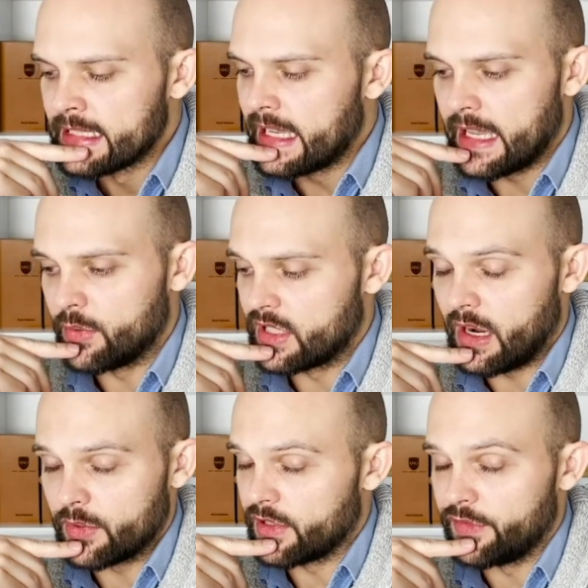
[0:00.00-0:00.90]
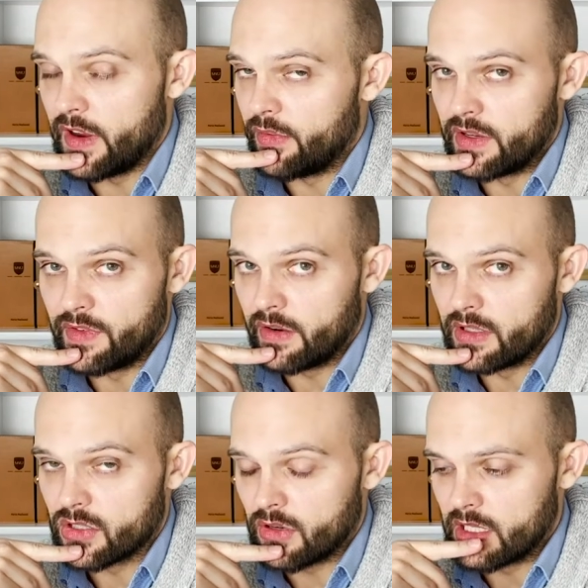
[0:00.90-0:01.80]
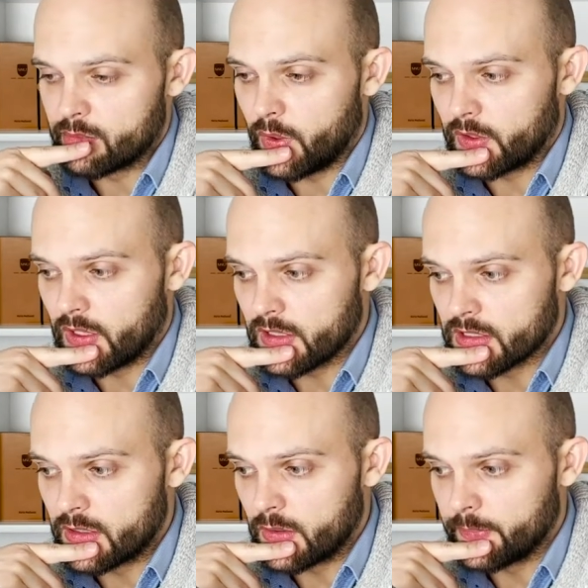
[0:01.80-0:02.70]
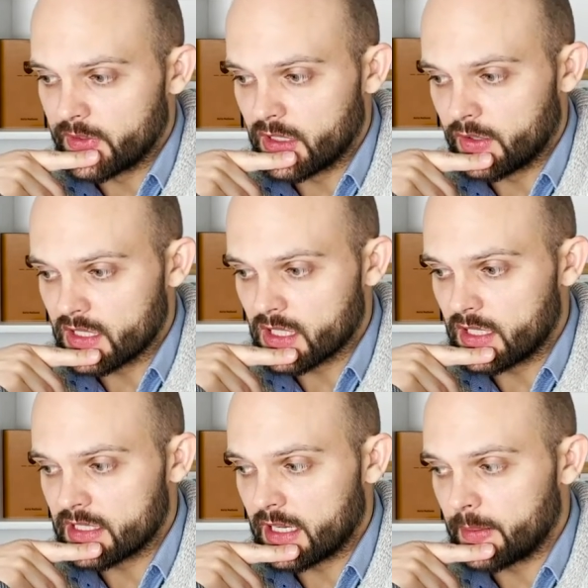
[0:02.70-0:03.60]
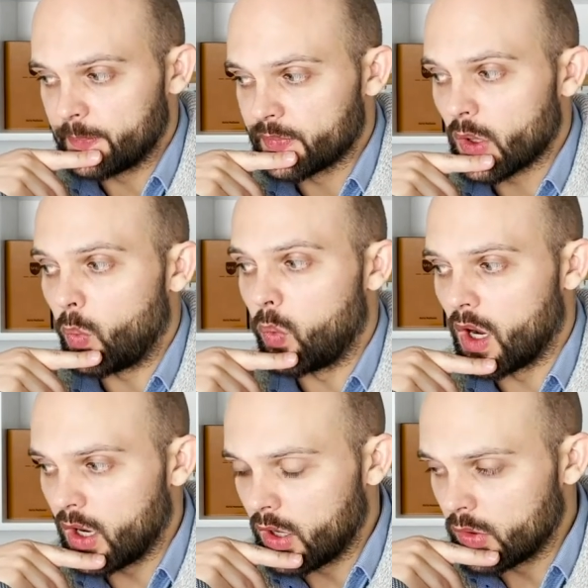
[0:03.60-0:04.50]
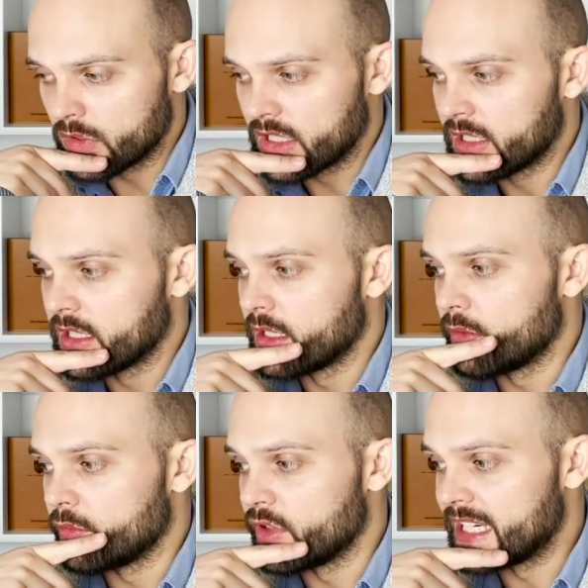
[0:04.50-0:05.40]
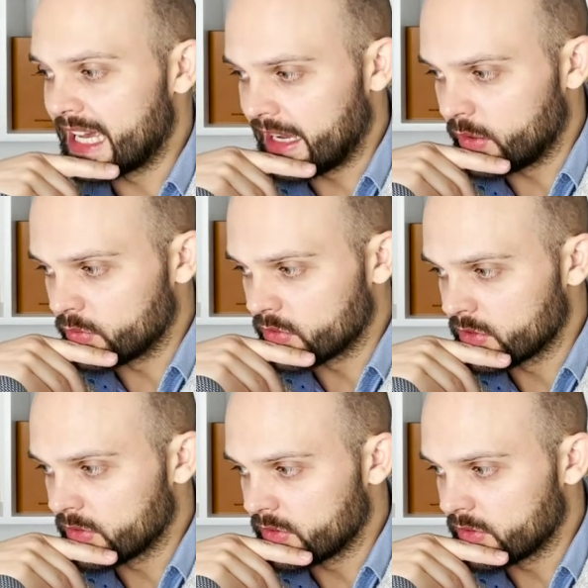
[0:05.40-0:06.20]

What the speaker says: was a very, very strange podcast to do. You know, this guy's a world-renowned,